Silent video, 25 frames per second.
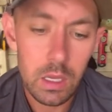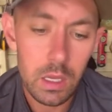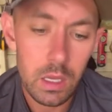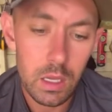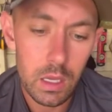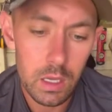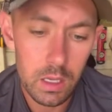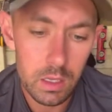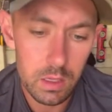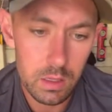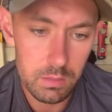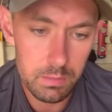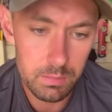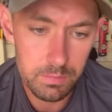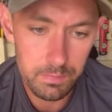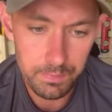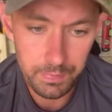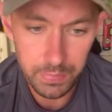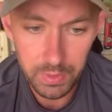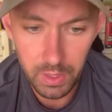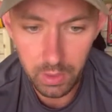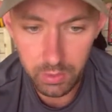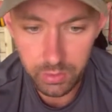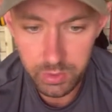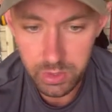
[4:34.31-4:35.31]

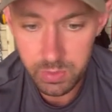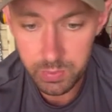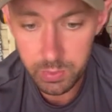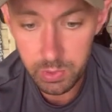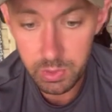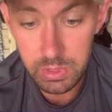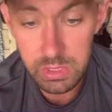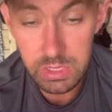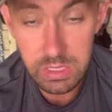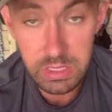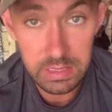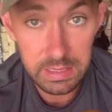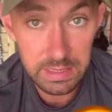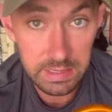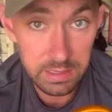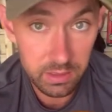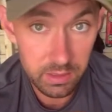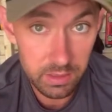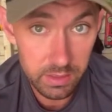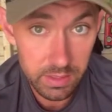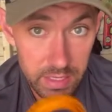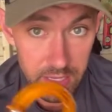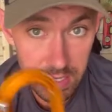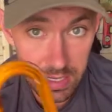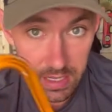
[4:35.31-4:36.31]
I'll just put a sling
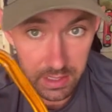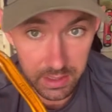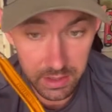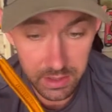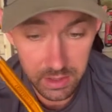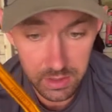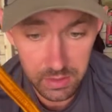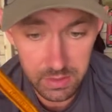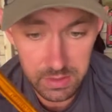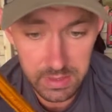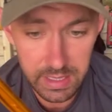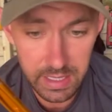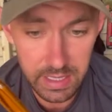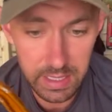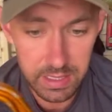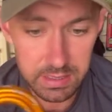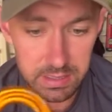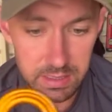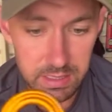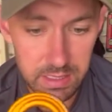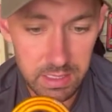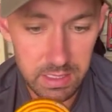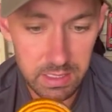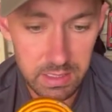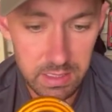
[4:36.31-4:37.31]
on that and use that as
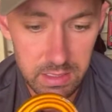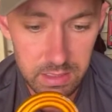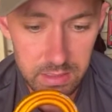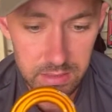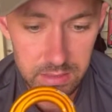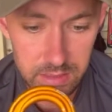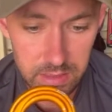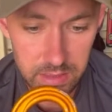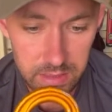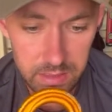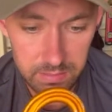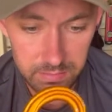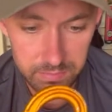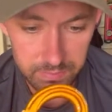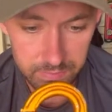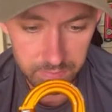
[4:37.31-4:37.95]
a